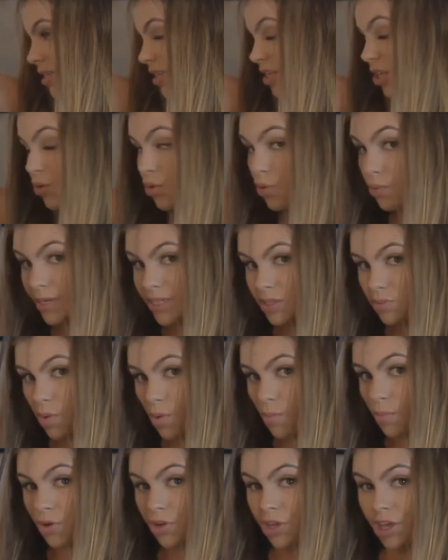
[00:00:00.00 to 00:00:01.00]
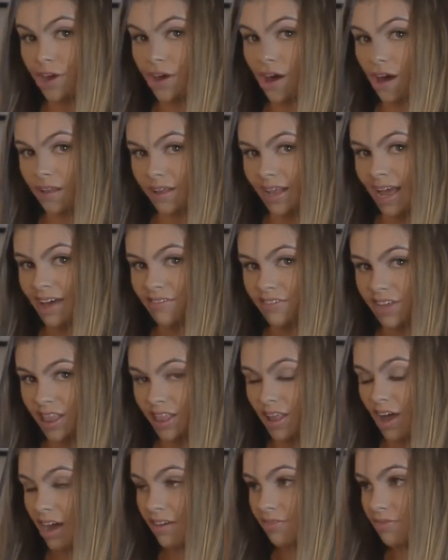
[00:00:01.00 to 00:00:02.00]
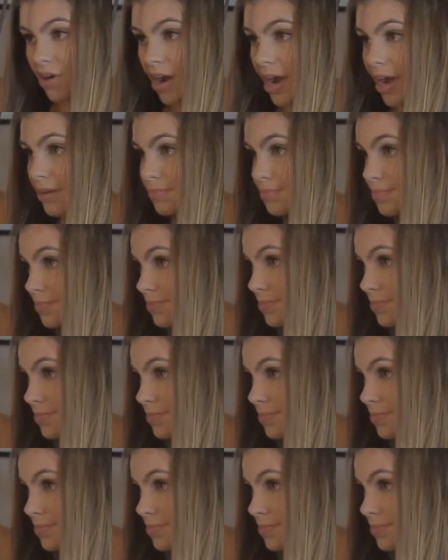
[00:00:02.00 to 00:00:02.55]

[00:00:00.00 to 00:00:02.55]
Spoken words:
You always want what you can't have in life, right?